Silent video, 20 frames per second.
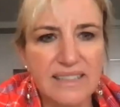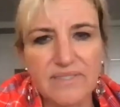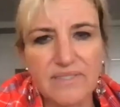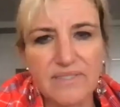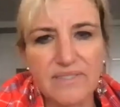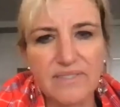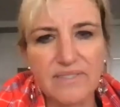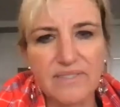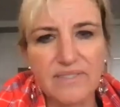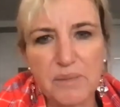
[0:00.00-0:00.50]

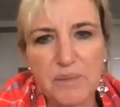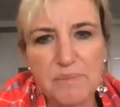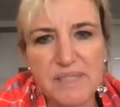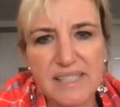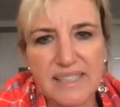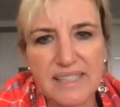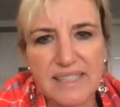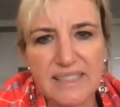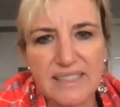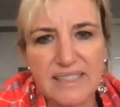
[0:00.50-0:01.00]

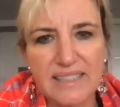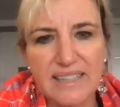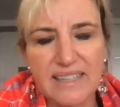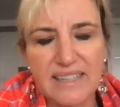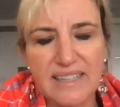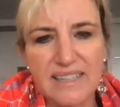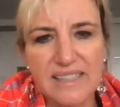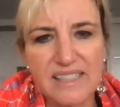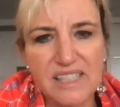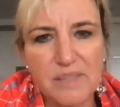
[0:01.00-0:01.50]
farms
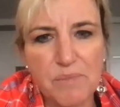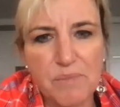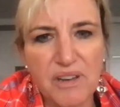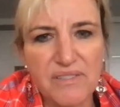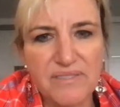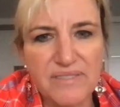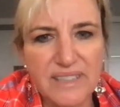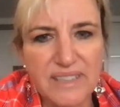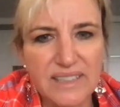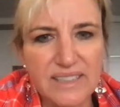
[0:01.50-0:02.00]
and small
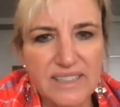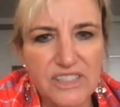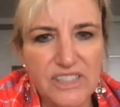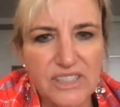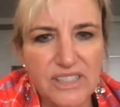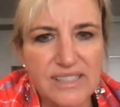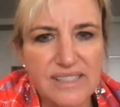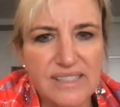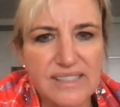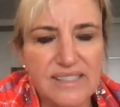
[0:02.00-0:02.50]

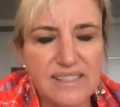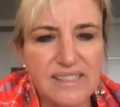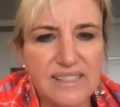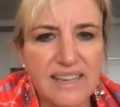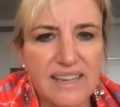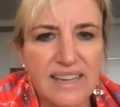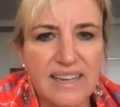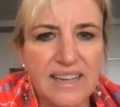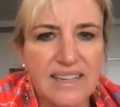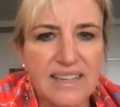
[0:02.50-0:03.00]
villages.
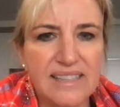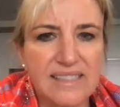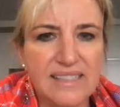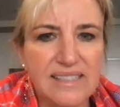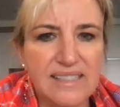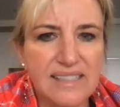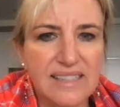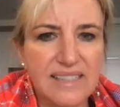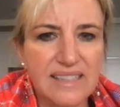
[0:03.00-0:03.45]
And